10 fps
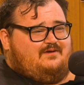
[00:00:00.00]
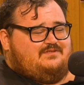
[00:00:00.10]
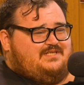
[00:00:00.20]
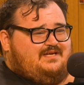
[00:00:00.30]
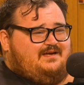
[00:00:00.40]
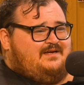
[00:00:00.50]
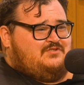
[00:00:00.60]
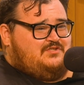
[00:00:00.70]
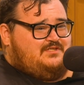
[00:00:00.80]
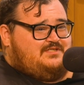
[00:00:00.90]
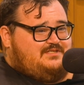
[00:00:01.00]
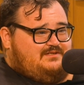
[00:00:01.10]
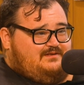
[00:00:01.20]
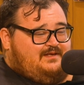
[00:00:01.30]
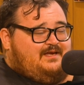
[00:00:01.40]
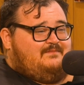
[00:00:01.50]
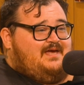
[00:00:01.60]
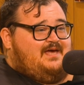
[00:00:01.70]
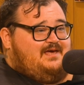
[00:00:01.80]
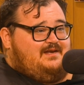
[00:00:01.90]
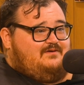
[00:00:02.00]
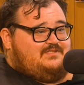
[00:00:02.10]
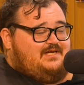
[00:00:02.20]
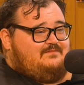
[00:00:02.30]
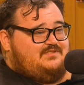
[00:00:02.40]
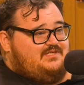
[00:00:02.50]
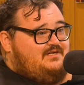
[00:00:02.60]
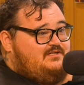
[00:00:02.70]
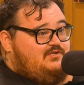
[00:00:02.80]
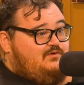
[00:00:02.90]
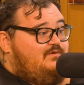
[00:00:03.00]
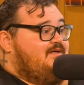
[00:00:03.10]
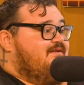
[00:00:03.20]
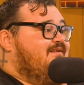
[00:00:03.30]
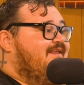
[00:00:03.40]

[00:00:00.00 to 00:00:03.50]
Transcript: I was like, I should just like in my head, I was like, I'm just gonna do it,